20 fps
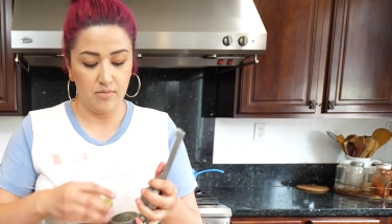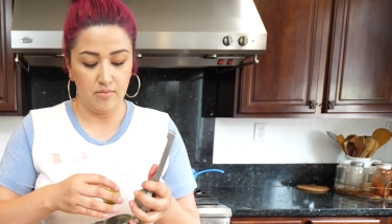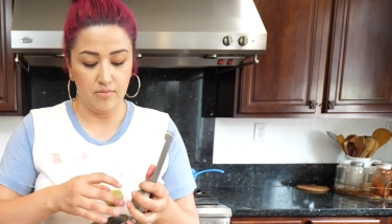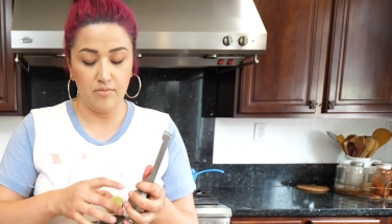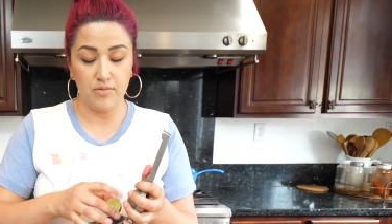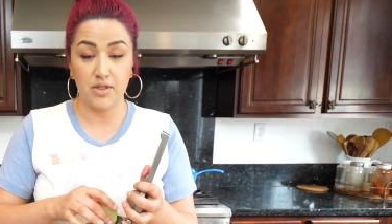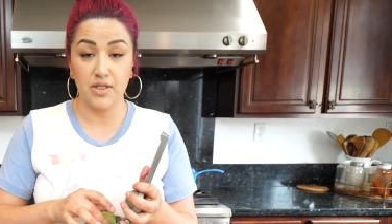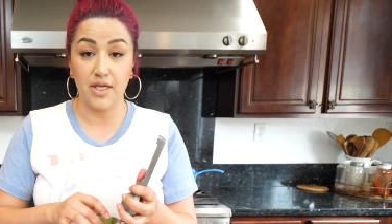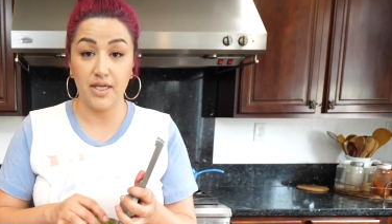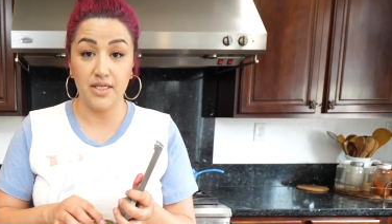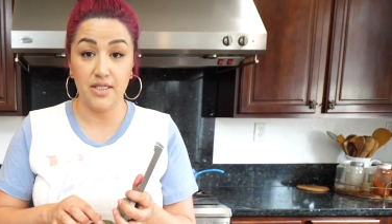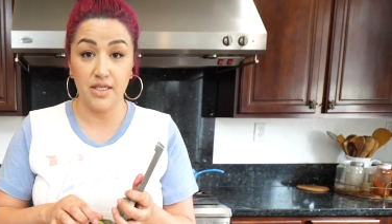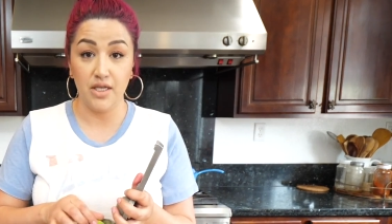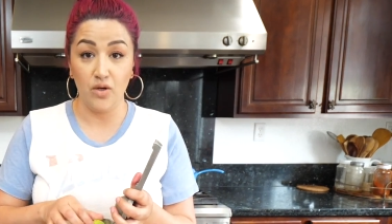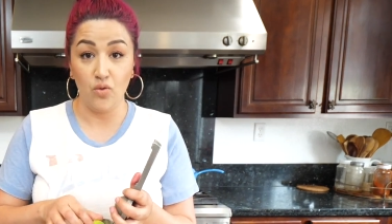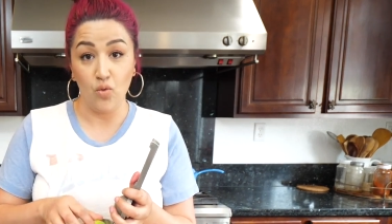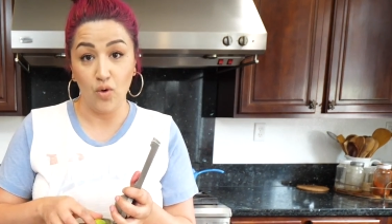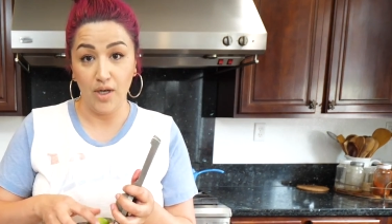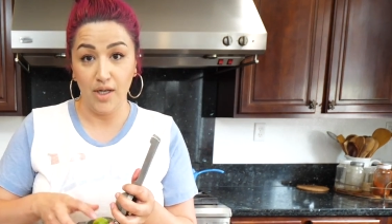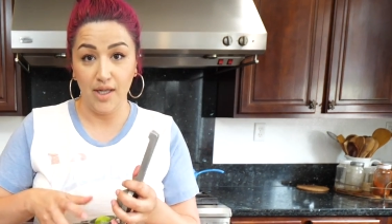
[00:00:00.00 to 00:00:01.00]
I'm
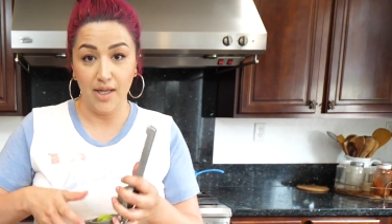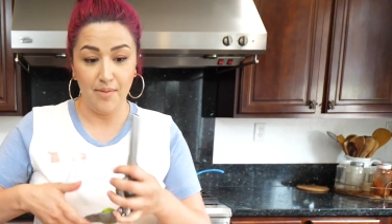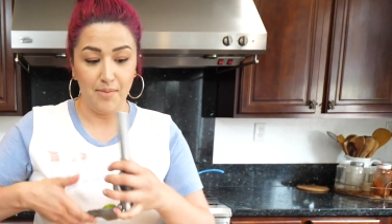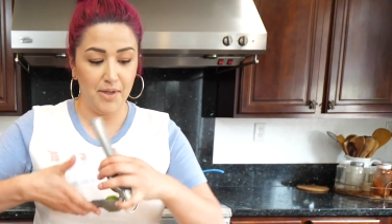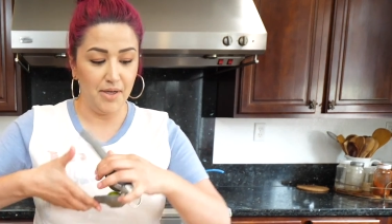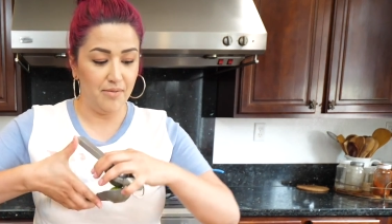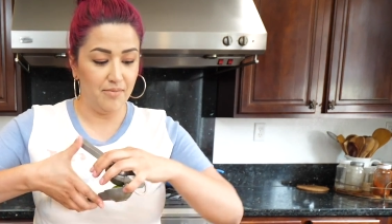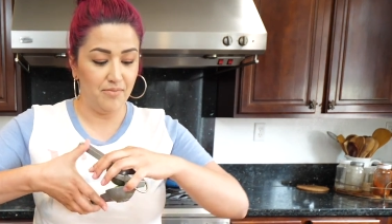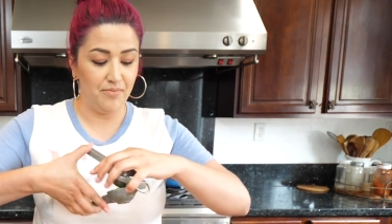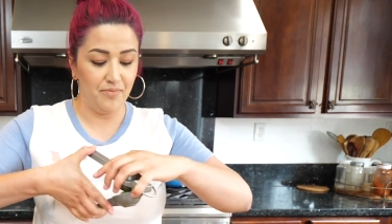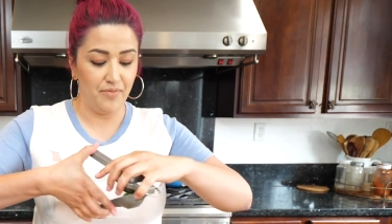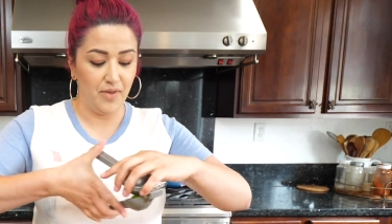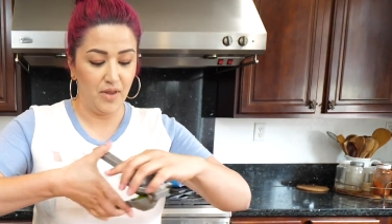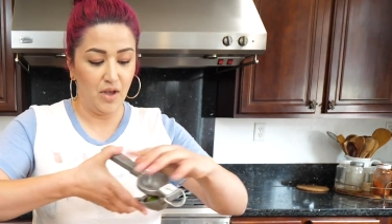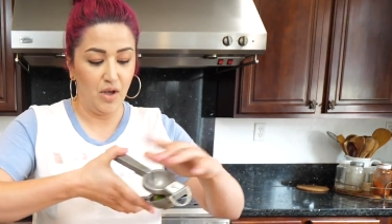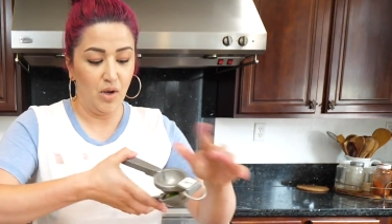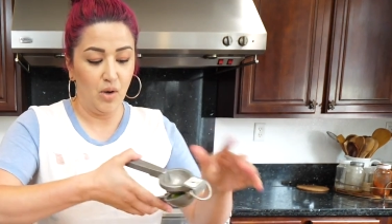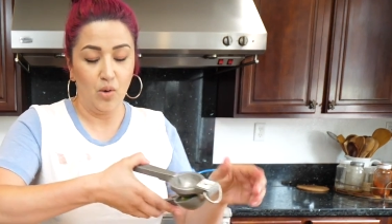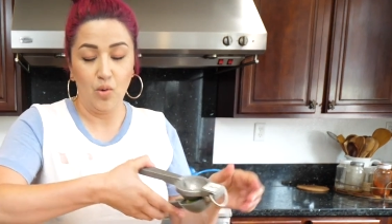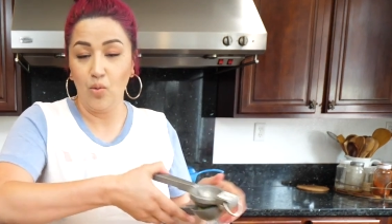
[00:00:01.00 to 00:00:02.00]
slicing 1 lemon,
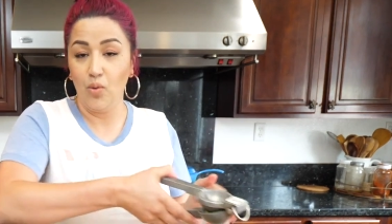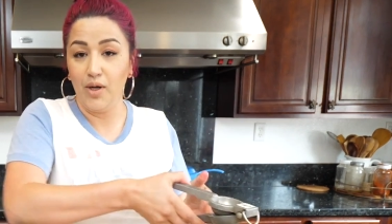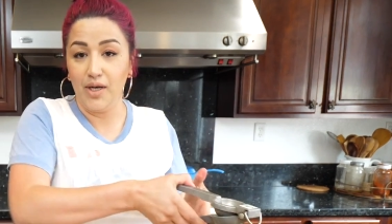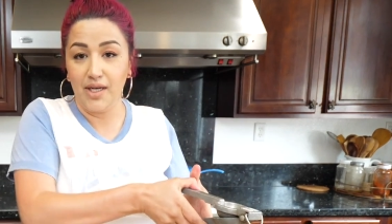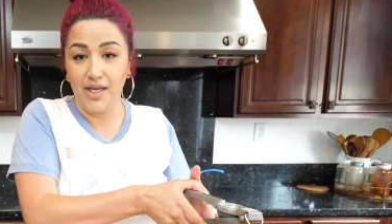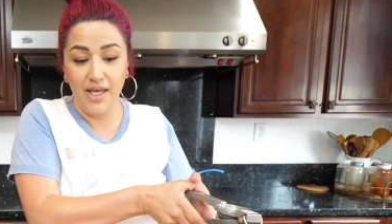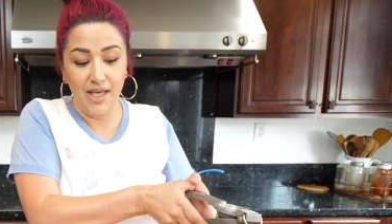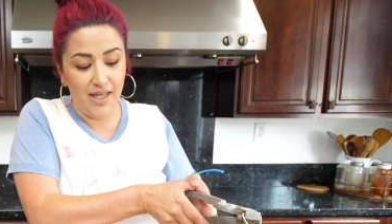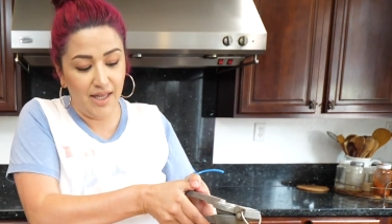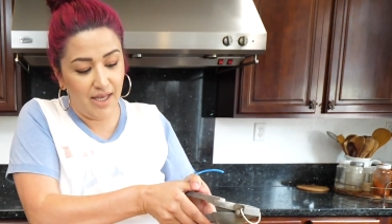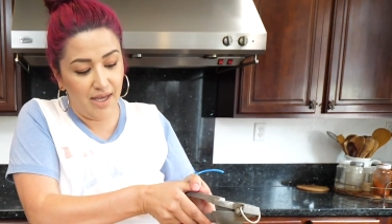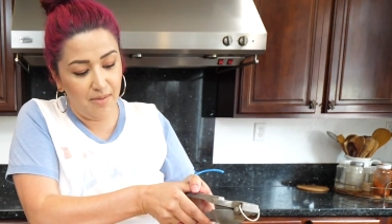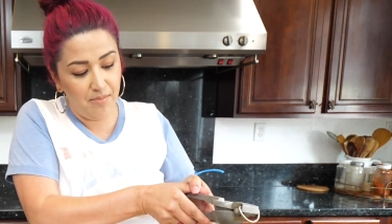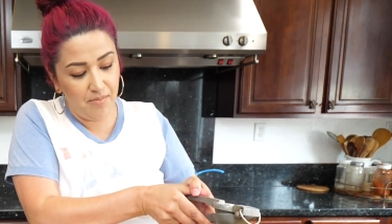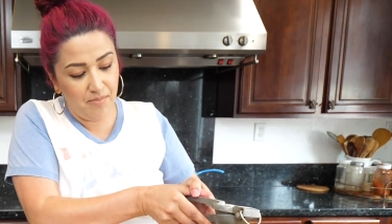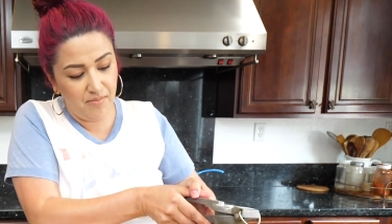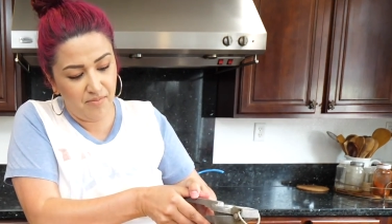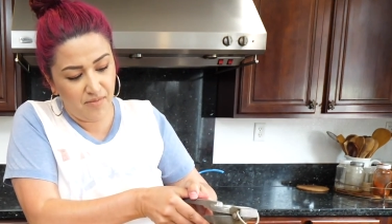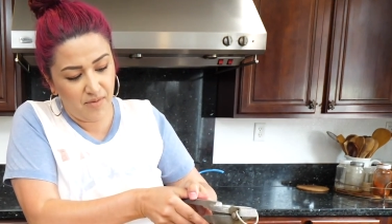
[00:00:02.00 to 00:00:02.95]
1 key lime.